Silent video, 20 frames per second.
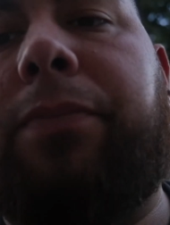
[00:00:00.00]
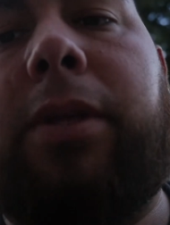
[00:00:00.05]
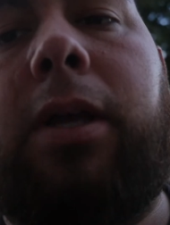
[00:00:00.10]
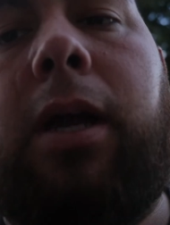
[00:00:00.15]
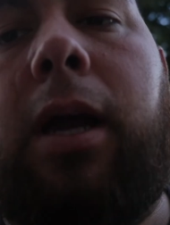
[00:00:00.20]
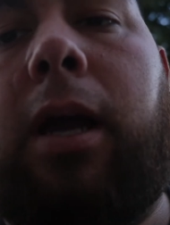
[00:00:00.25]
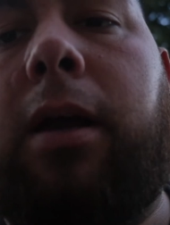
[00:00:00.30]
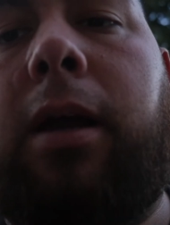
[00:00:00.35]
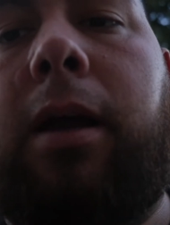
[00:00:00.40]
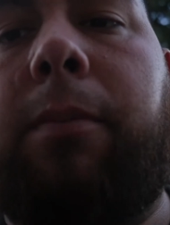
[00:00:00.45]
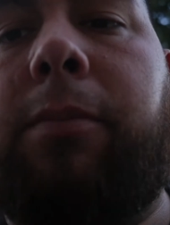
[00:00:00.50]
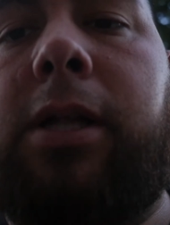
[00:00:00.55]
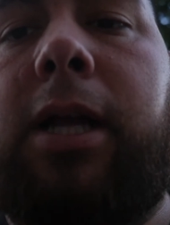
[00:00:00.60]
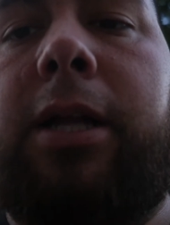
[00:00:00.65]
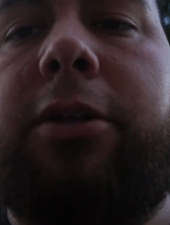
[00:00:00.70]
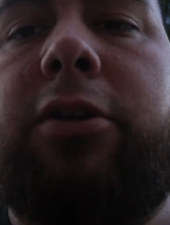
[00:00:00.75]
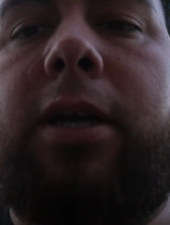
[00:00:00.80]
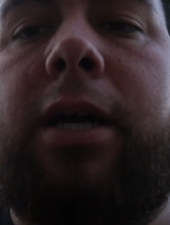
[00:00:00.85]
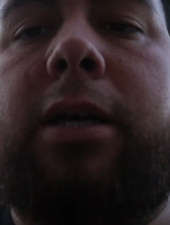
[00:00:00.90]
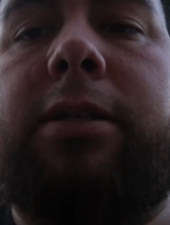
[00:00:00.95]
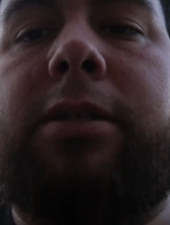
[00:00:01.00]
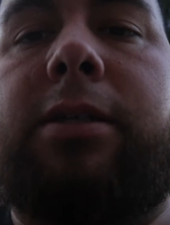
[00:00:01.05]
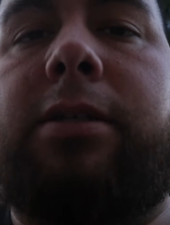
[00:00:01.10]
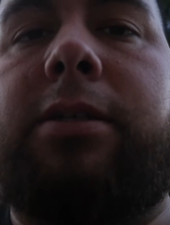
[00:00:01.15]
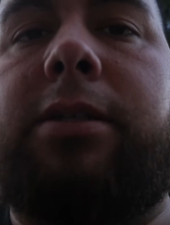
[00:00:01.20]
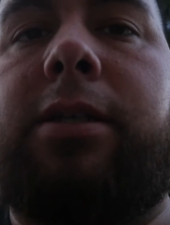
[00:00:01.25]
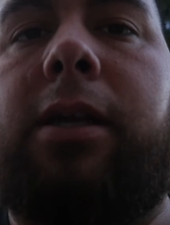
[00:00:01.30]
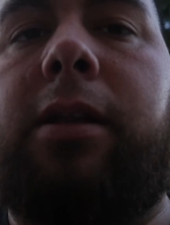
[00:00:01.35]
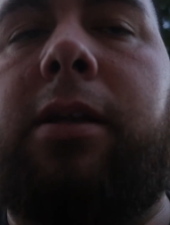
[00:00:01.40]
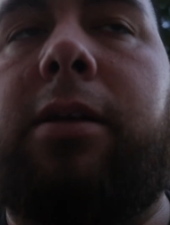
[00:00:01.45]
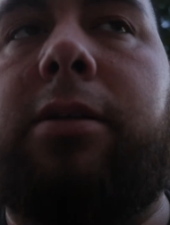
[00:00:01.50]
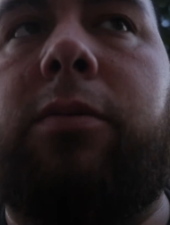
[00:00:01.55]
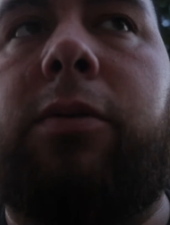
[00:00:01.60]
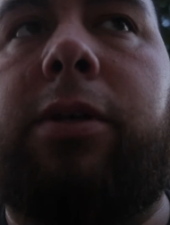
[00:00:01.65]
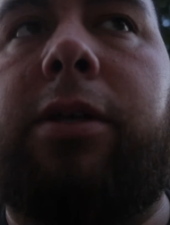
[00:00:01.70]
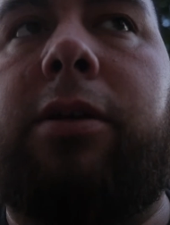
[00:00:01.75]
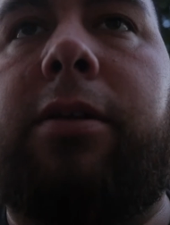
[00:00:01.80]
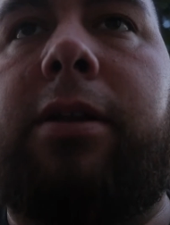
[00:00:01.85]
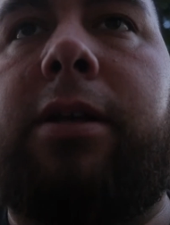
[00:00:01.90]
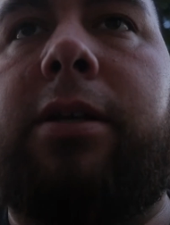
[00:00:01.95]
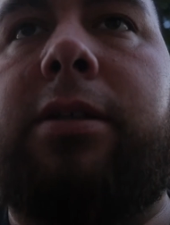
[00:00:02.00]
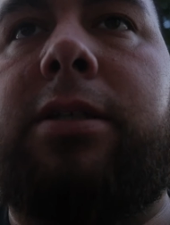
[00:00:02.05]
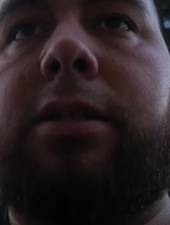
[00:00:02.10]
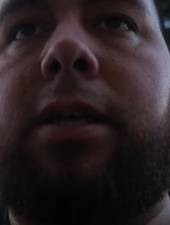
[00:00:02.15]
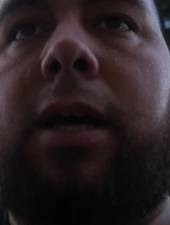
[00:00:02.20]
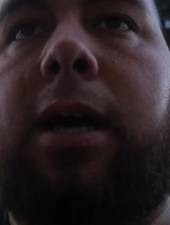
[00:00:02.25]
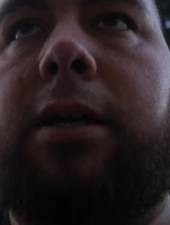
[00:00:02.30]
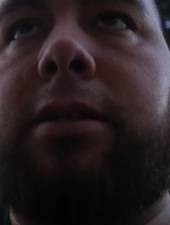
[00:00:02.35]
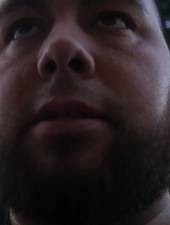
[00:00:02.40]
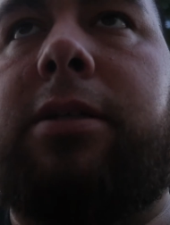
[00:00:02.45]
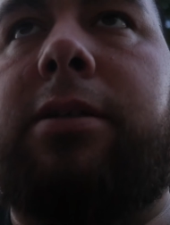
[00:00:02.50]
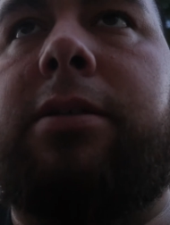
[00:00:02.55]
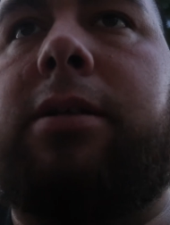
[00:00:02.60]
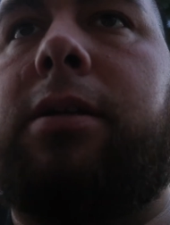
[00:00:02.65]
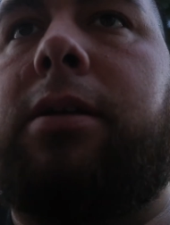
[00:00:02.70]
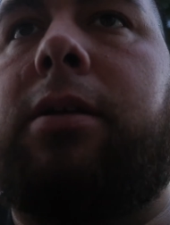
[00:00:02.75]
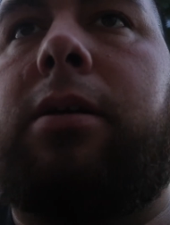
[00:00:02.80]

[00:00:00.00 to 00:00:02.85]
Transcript: I, am glad you guys could see this. When you're this size, it's